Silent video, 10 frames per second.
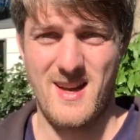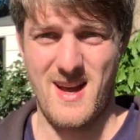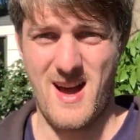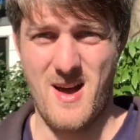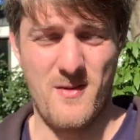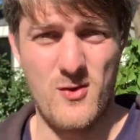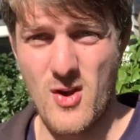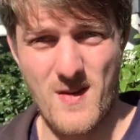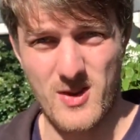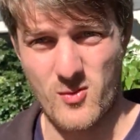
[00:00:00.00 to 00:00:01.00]
If you
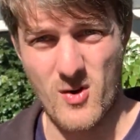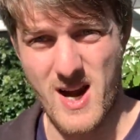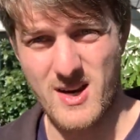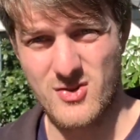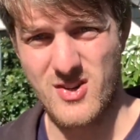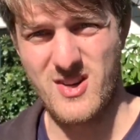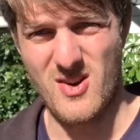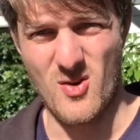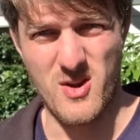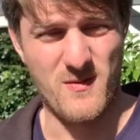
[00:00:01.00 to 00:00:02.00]
have a 300
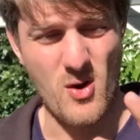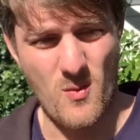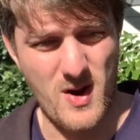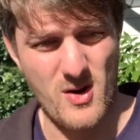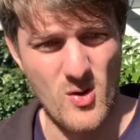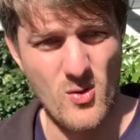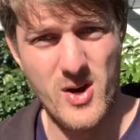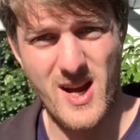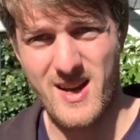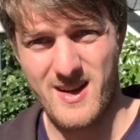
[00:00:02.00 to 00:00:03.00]
or you've got one on order,